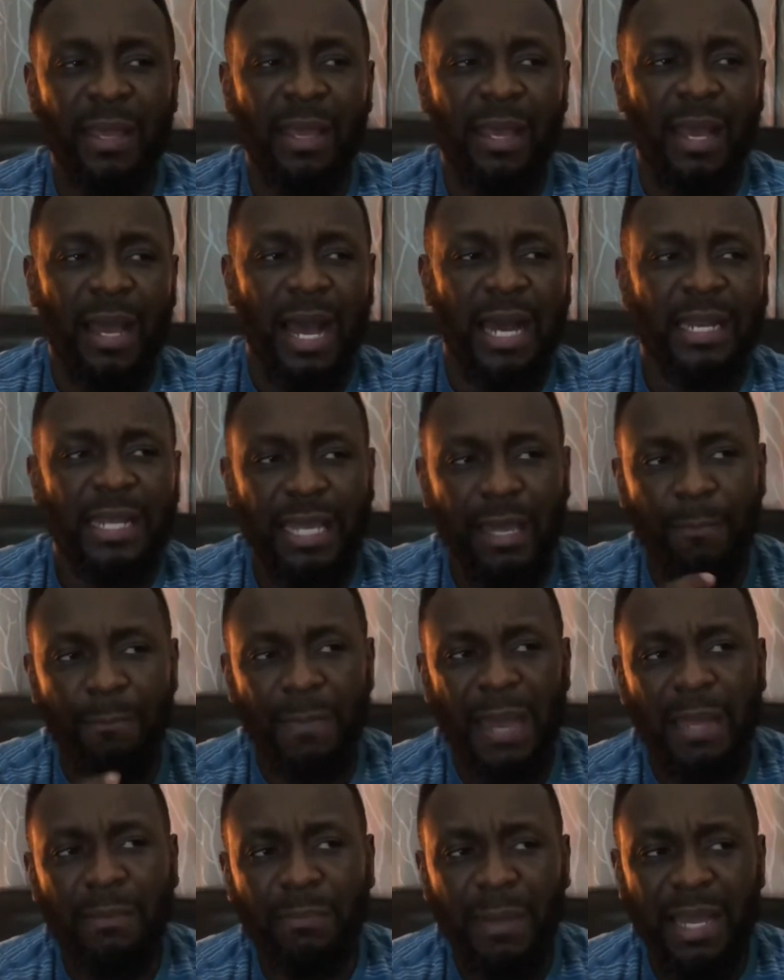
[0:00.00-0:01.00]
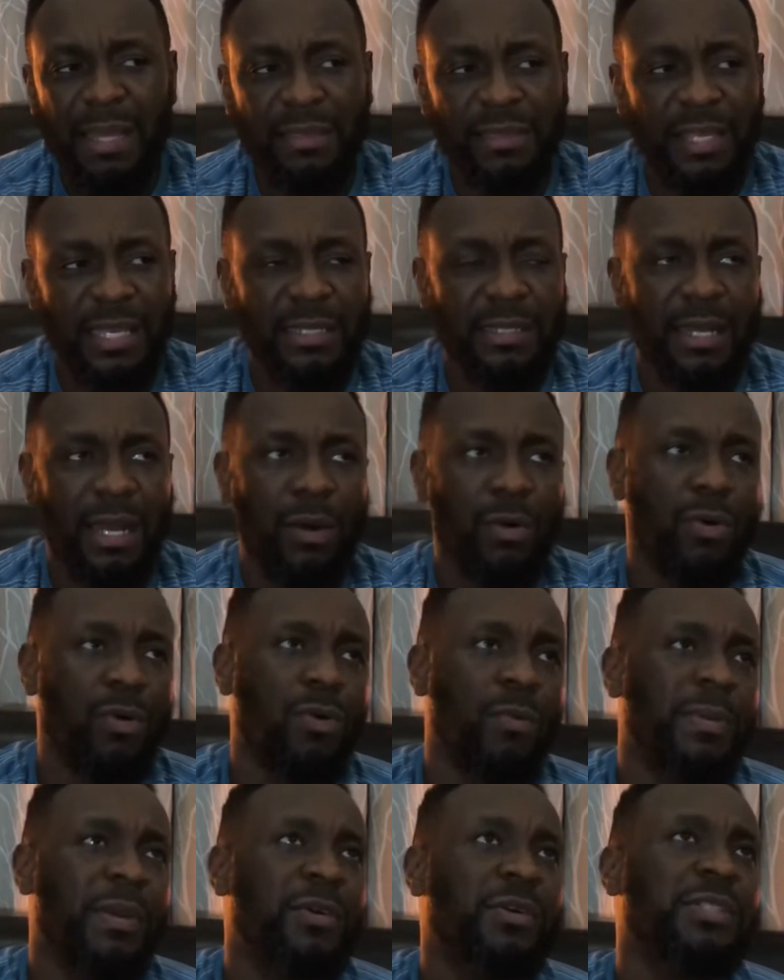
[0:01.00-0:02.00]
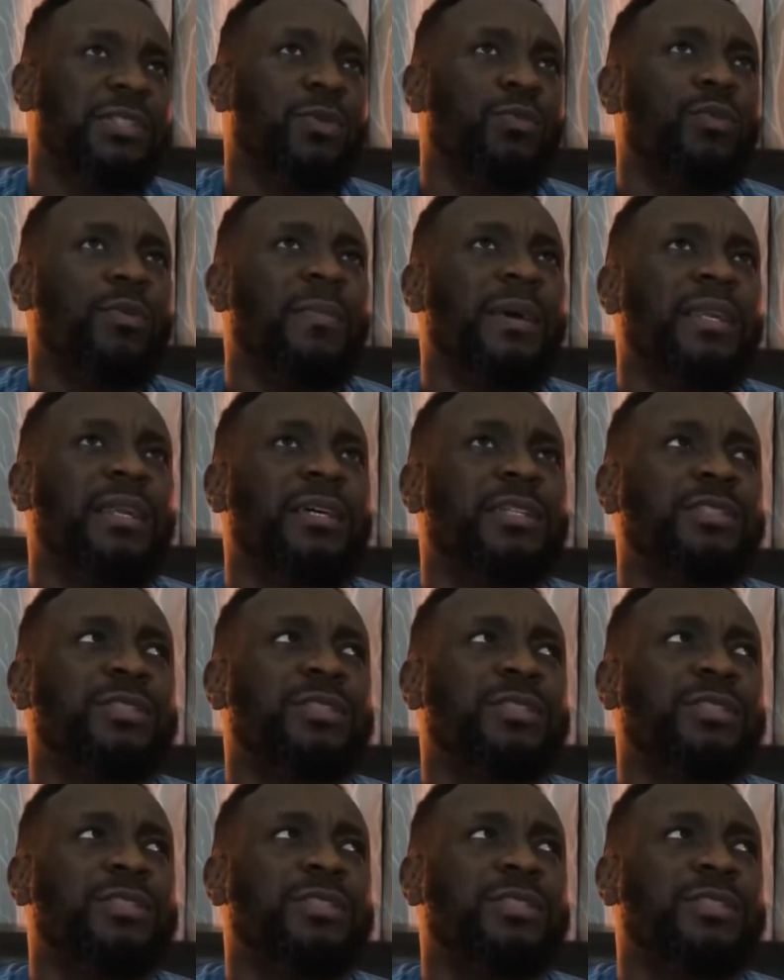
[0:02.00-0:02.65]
And again, men might think that, oh, because a woman